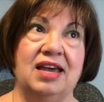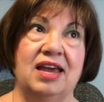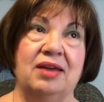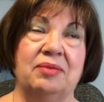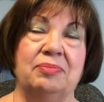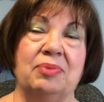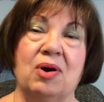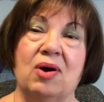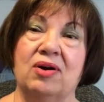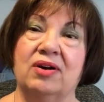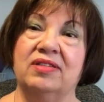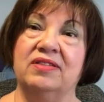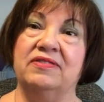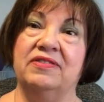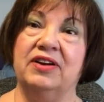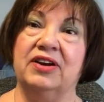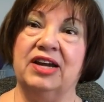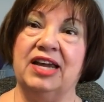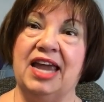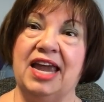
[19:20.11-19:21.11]
And part of the
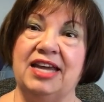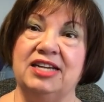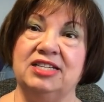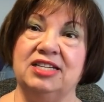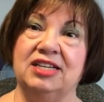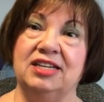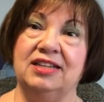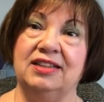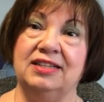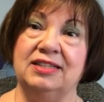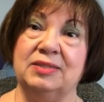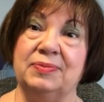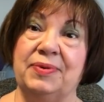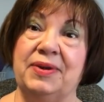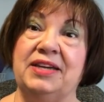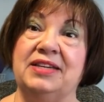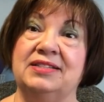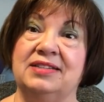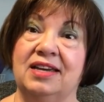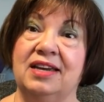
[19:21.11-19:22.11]
variegation in this
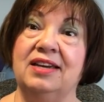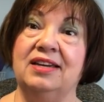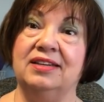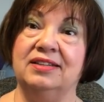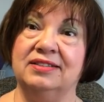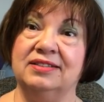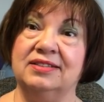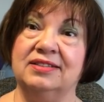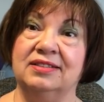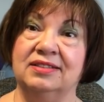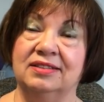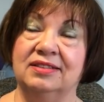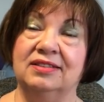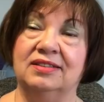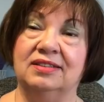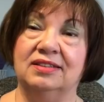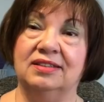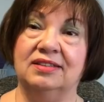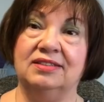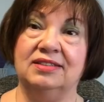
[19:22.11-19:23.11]
piece is
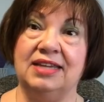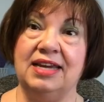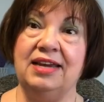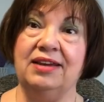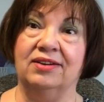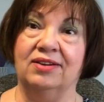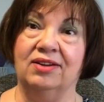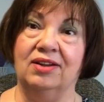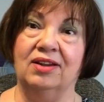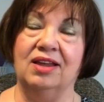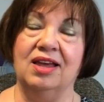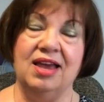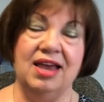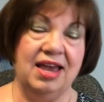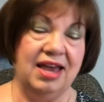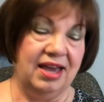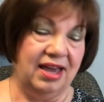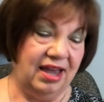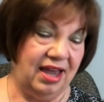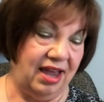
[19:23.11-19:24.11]
teal.
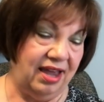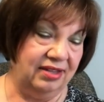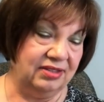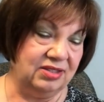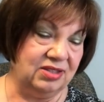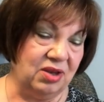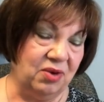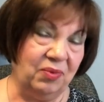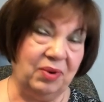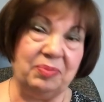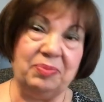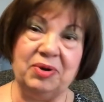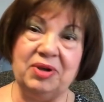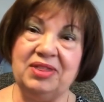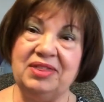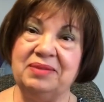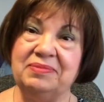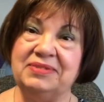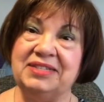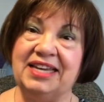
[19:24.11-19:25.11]
And so we
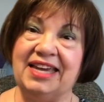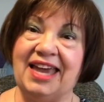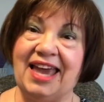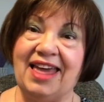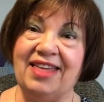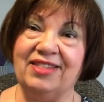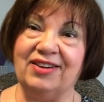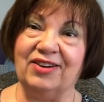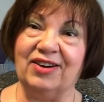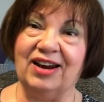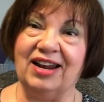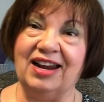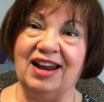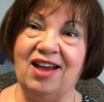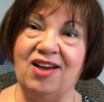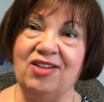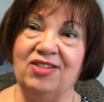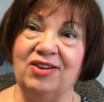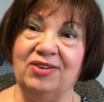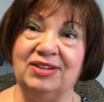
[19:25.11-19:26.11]
put them together, and
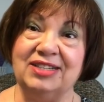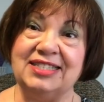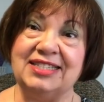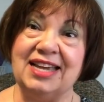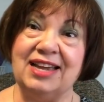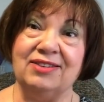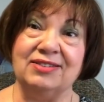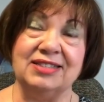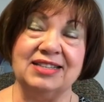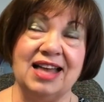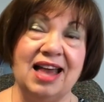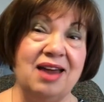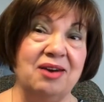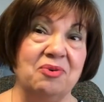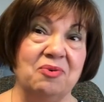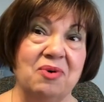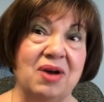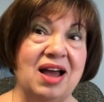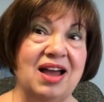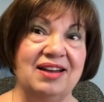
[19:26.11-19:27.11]
although it sounds kind
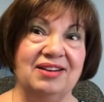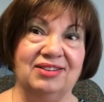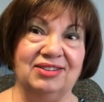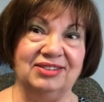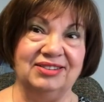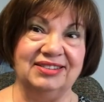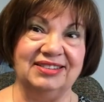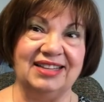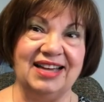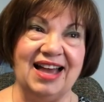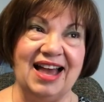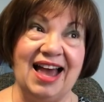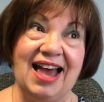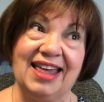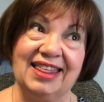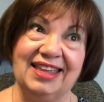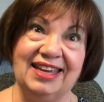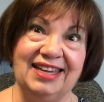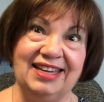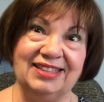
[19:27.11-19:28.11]
of wild,
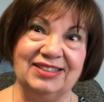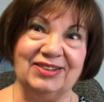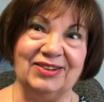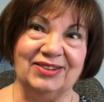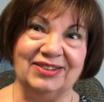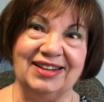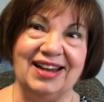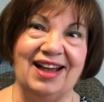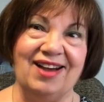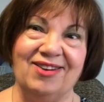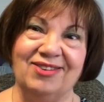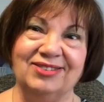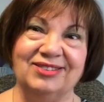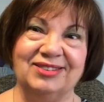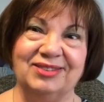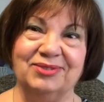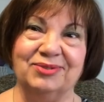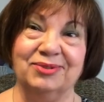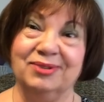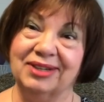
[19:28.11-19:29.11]
I think it turned out
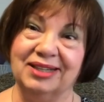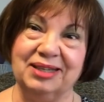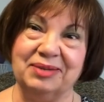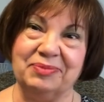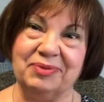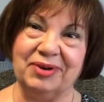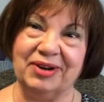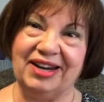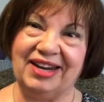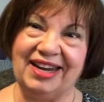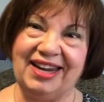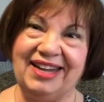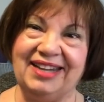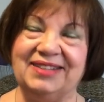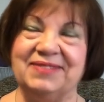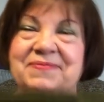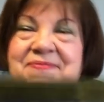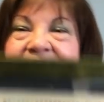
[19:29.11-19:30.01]
really pretty.